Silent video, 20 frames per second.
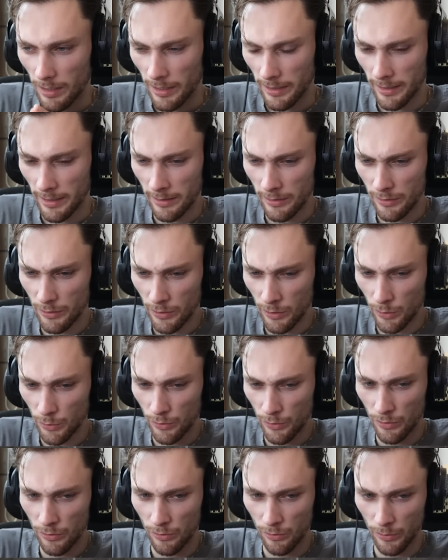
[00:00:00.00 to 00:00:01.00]
I guess you go
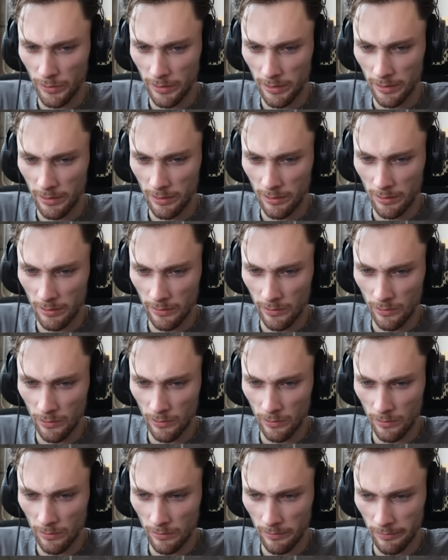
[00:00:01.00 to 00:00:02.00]
Sweden
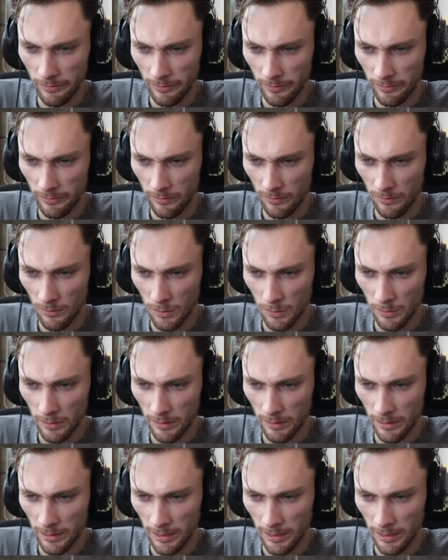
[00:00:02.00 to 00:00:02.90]
or Norway.